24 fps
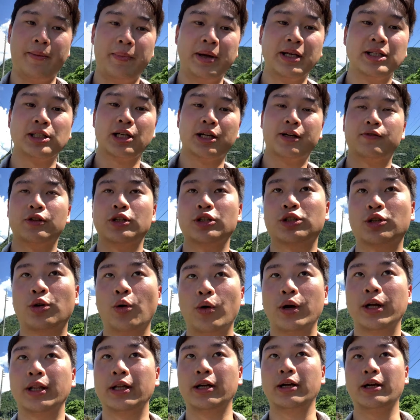instead of just
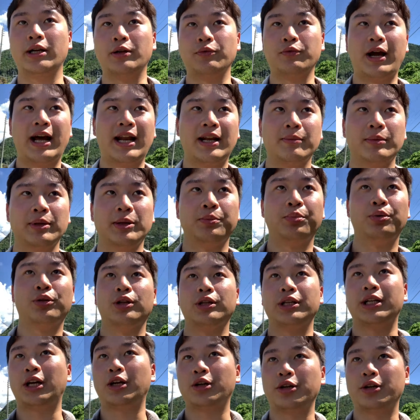going there and randomly pulling